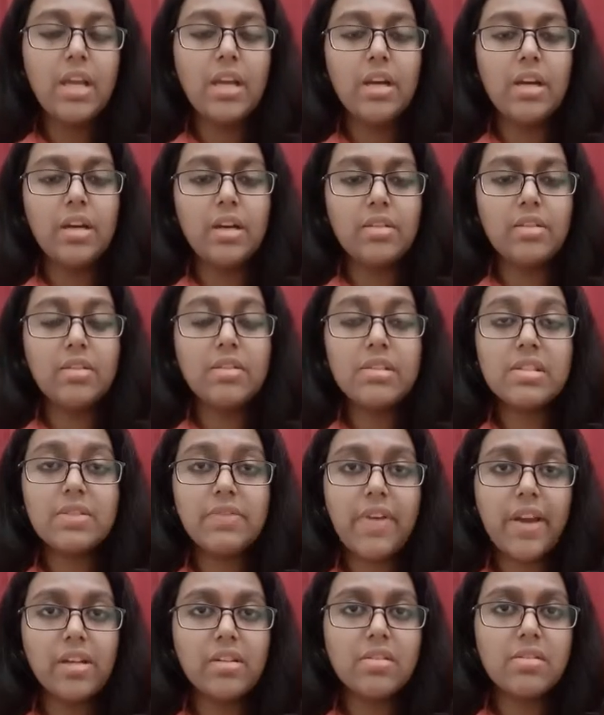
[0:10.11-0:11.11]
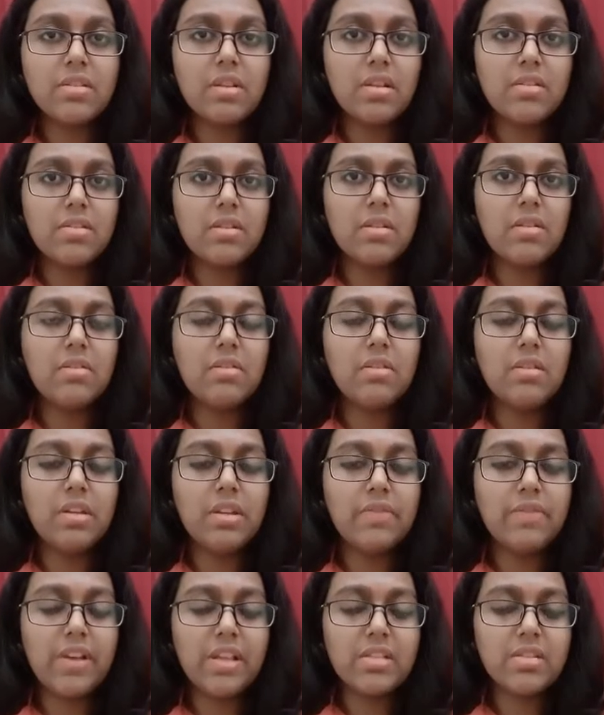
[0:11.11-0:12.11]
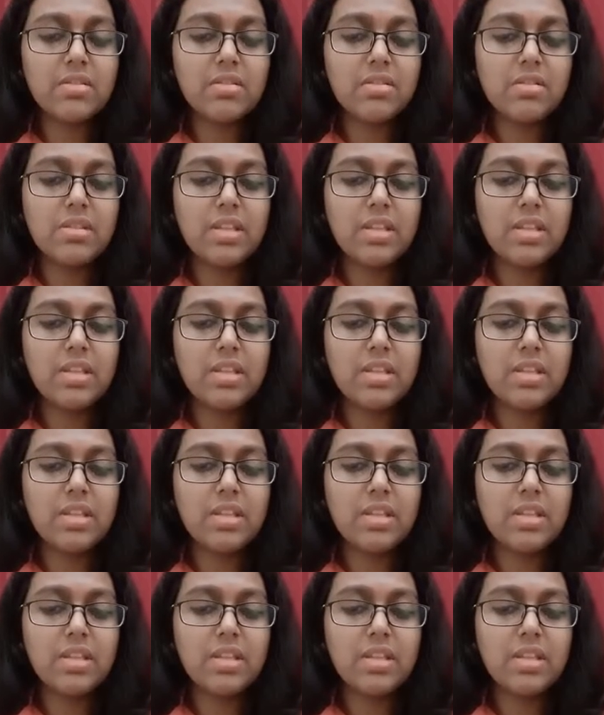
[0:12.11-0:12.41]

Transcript: the risk factors consider the investors.